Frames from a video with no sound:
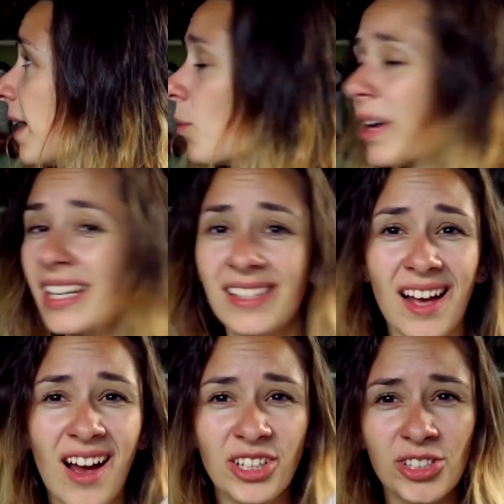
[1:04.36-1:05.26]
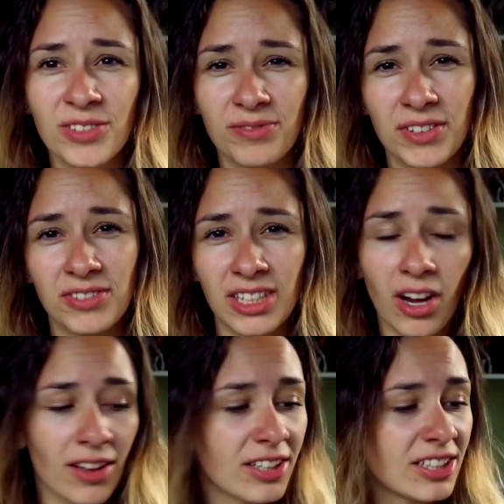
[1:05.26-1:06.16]
but when it's $150
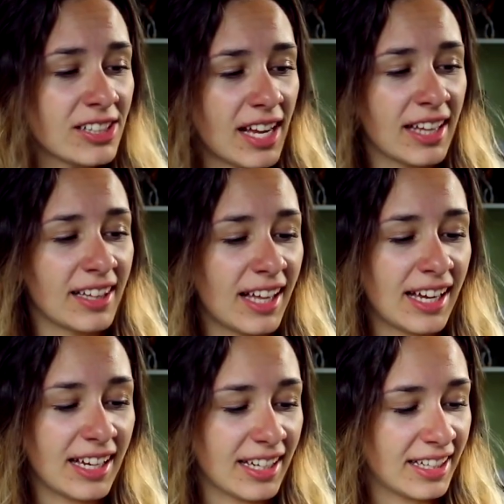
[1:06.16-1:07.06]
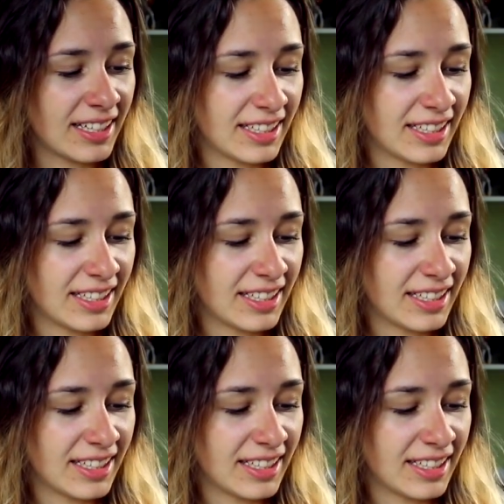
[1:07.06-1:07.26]
and like